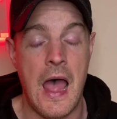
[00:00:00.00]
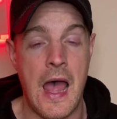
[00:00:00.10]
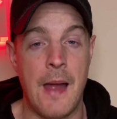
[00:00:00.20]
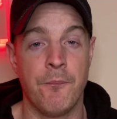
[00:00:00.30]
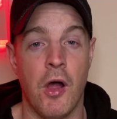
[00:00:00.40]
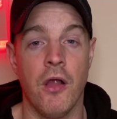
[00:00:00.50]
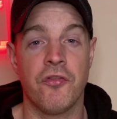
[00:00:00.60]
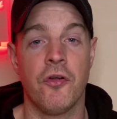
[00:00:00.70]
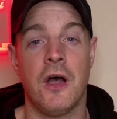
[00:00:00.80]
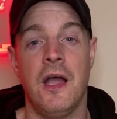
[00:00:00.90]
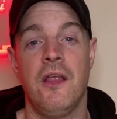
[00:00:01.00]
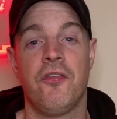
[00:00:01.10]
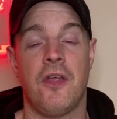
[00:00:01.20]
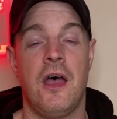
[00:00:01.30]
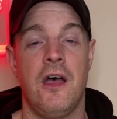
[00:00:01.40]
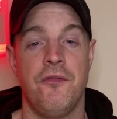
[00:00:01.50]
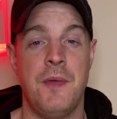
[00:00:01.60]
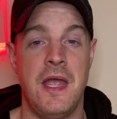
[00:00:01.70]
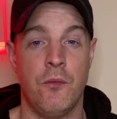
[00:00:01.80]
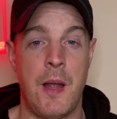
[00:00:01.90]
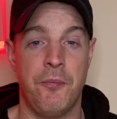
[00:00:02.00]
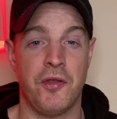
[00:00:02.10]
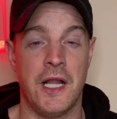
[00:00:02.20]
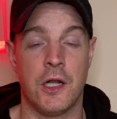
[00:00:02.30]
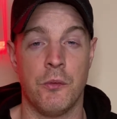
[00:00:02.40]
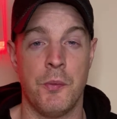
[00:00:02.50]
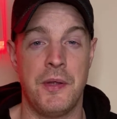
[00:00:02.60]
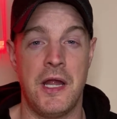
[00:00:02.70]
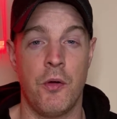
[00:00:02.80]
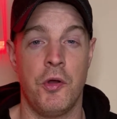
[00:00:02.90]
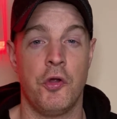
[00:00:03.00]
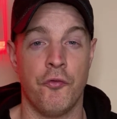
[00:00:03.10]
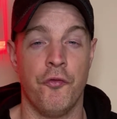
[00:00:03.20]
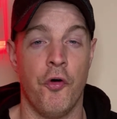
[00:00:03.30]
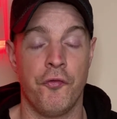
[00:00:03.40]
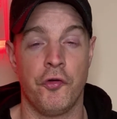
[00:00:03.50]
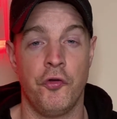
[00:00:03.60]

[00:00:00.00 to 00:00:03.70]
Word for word: Um, also, guys, I've made a website that come up here where you can vote for